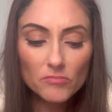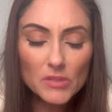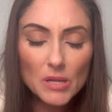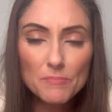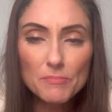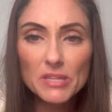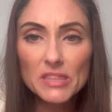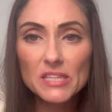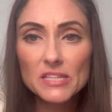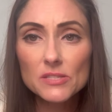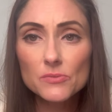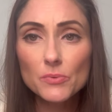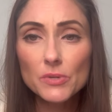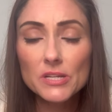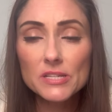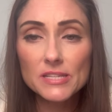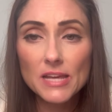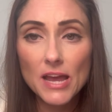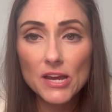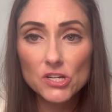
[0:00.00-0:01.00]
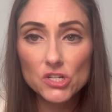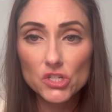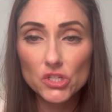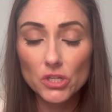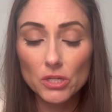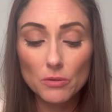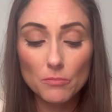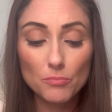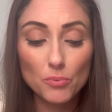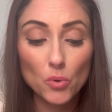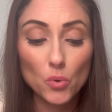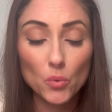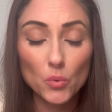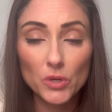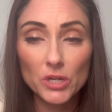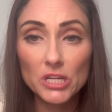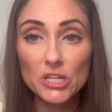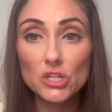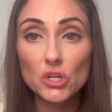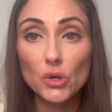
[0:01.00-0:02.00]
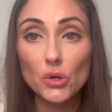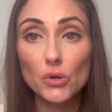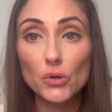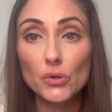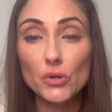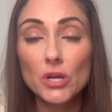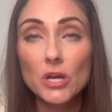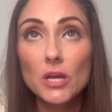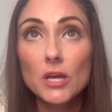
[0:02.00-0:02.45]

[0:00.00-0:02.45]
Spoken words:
But this one is actually pretty darn,